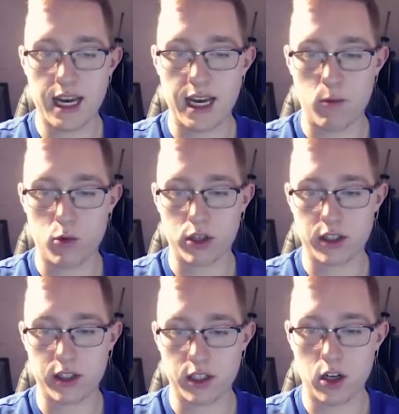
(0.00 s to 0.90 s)
And we're
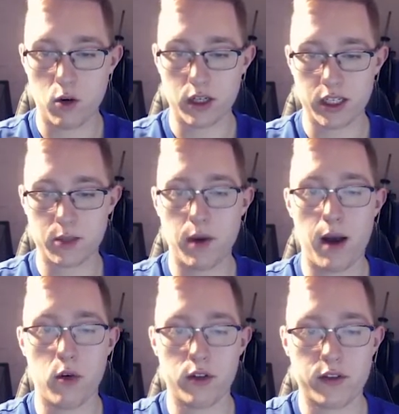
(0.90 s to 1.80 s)
just going to go. We're going to
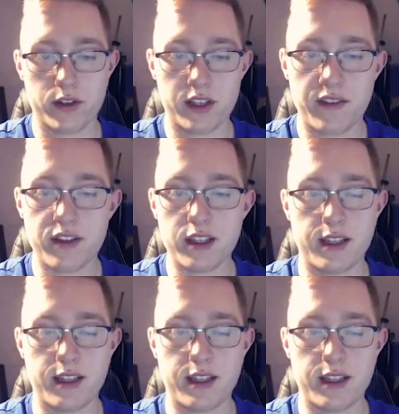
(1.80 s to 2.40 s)
spy both the safeties.